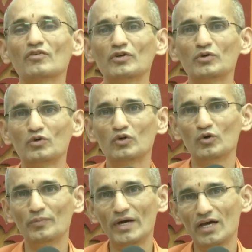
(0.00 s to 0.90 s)
If you don't
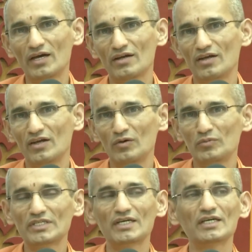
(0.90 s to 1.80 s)
go back,
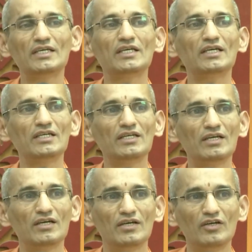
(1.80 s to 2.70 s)
Mother
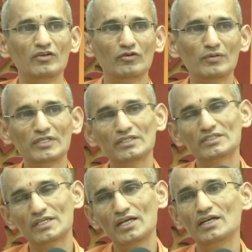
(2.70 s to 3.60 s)
Kaikeyi she
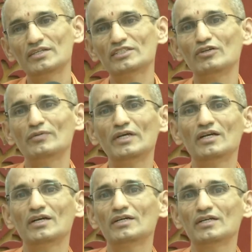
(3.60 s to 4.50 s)
will be
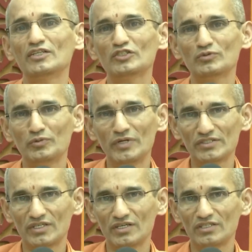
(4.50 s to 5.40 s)
in tense
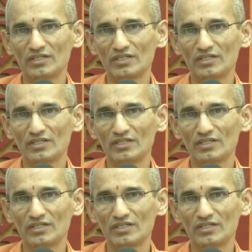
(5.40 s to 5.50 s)
moments.